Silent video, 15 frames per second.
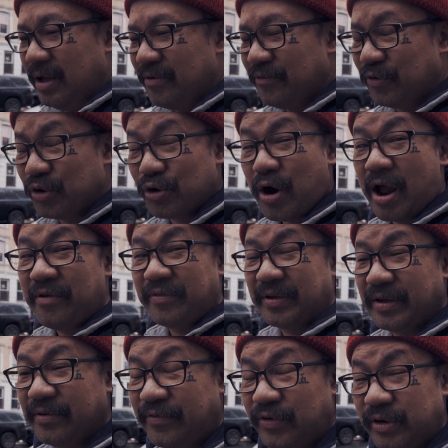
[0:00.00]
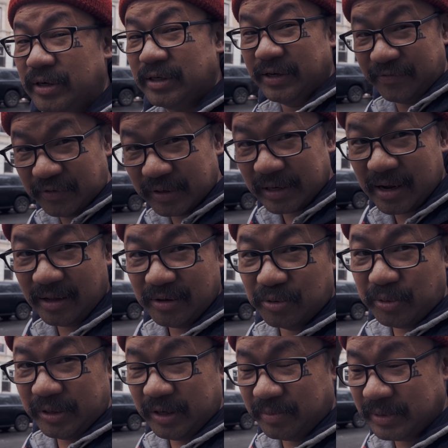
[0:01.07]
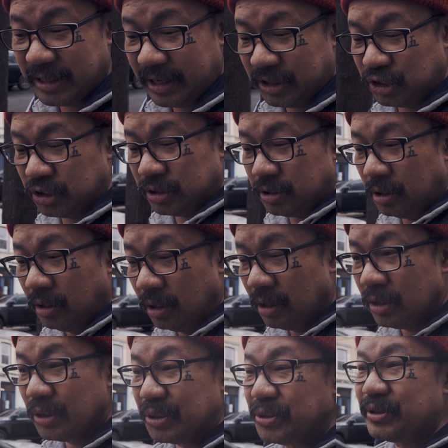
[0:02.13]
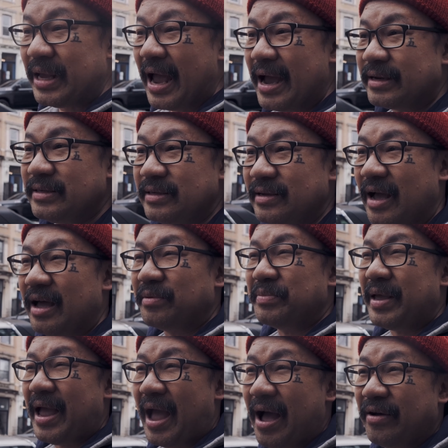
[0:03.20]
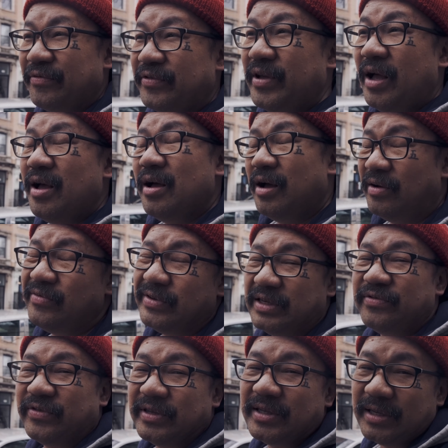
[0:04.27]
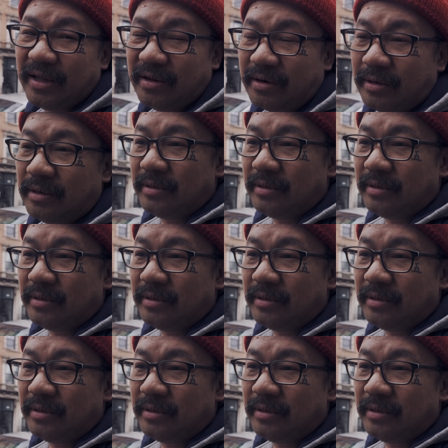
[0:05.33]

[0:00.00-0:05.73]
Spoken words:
photographing it for a different Keller Williams agent who's acting on behalf of a different seller.